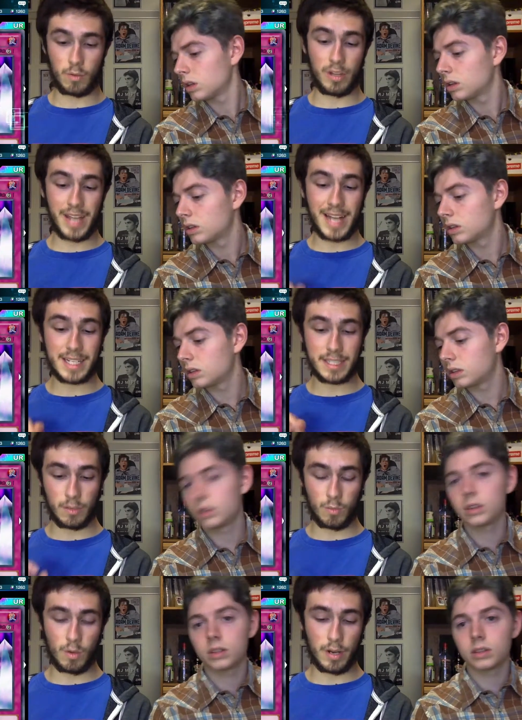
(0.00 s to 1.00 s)
Speaker 1: Wall. That's
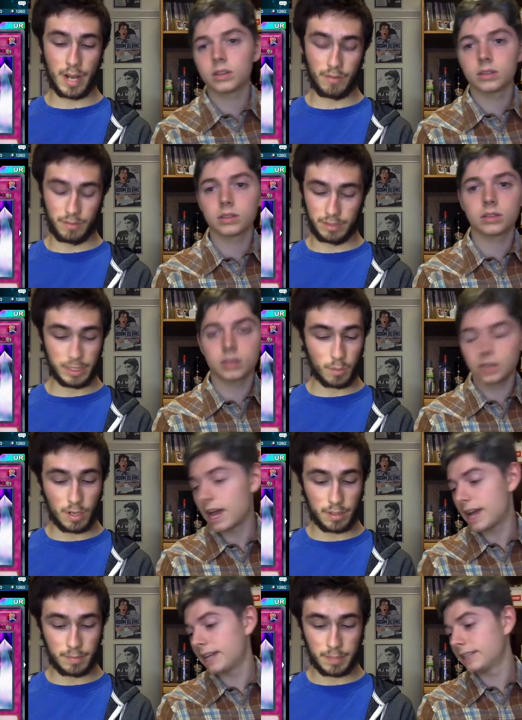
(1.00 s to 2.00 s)
the one I really want
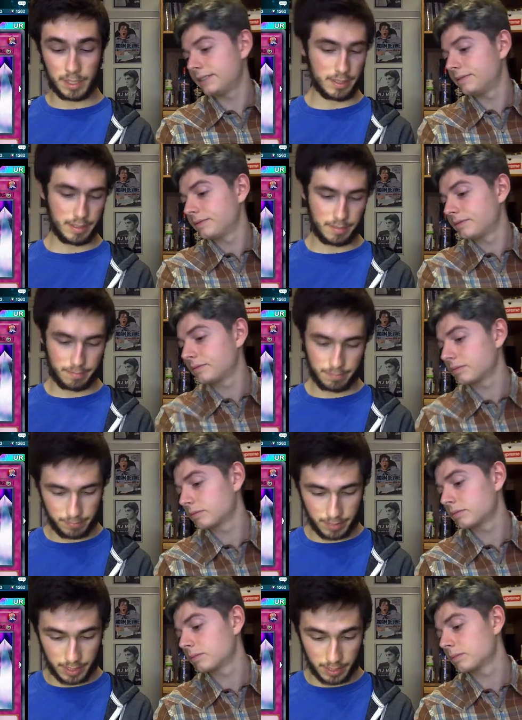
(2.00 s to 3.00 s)
yeah. because
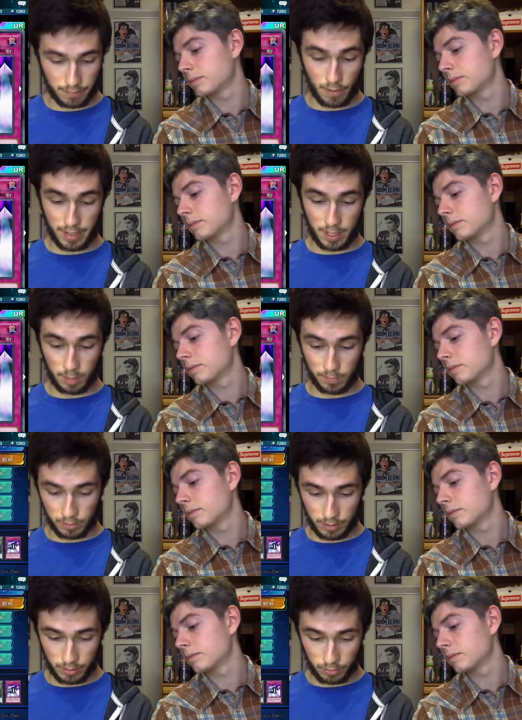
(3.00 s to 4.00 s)
it's very
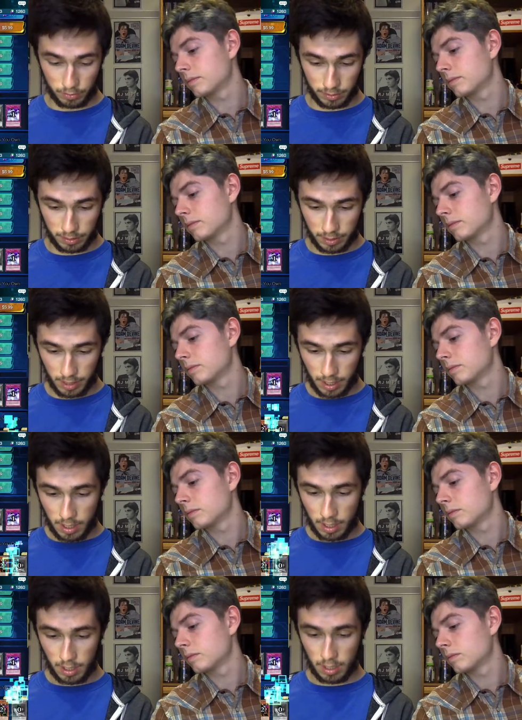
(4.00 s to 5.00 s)
helpful in duels.
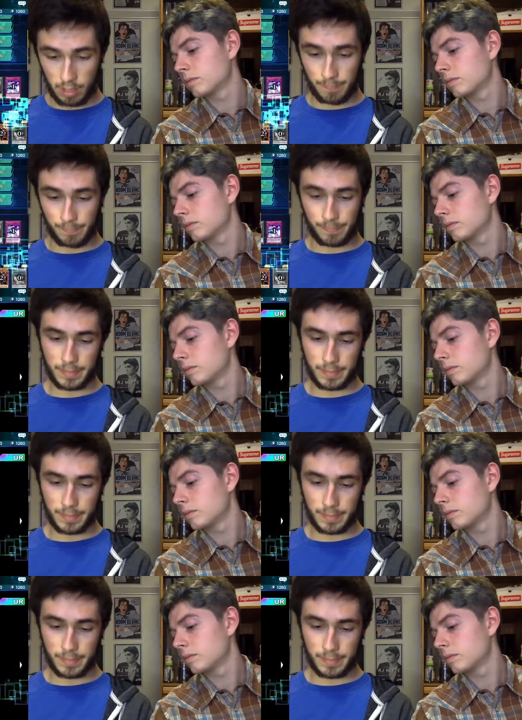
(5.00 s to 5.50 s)
Um,